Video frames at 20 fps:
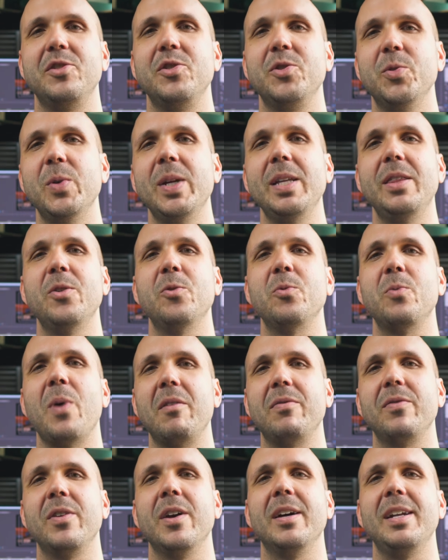treat the
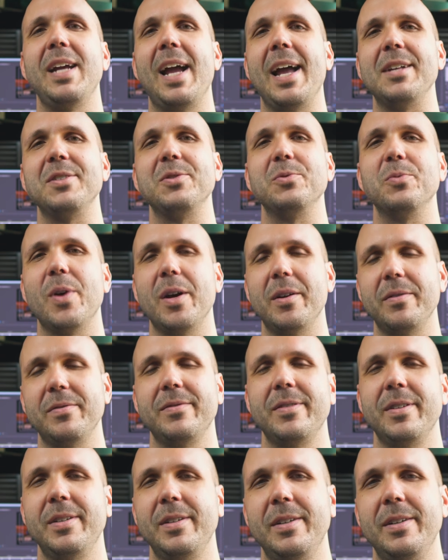rough cut as
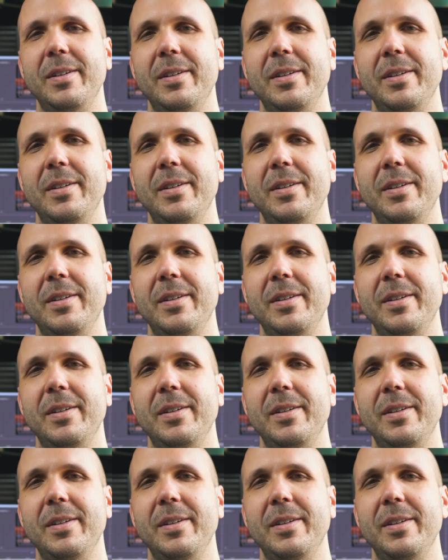rough.